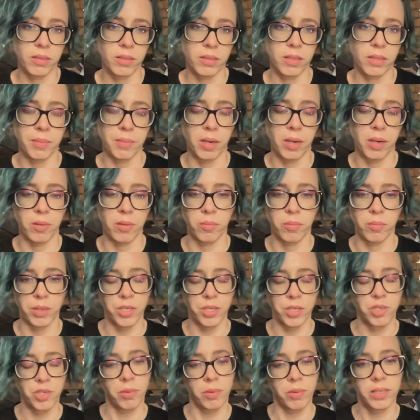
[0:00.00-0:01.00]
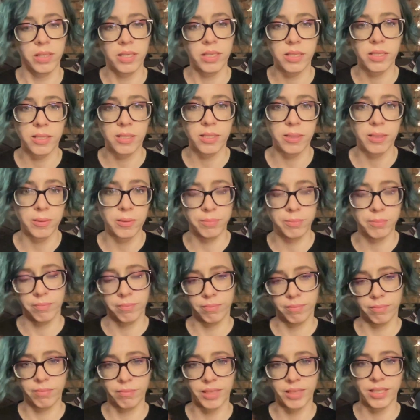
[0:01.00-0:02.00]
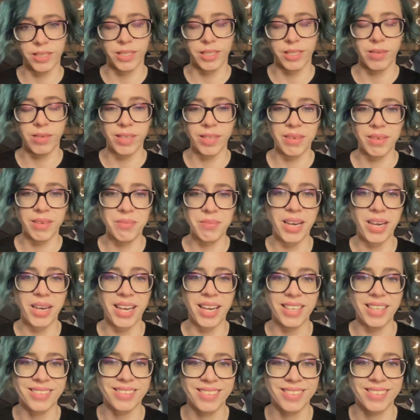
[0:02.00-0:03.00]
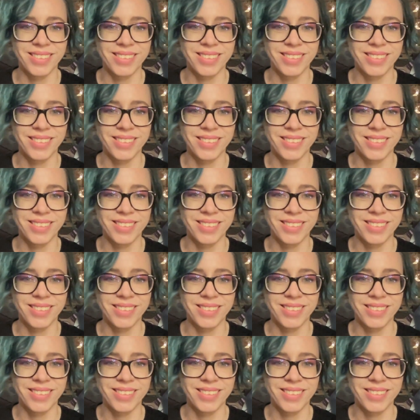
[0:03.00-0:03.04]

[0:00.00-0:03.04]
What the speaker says: about what each one is. So, I'll see you then. Bye.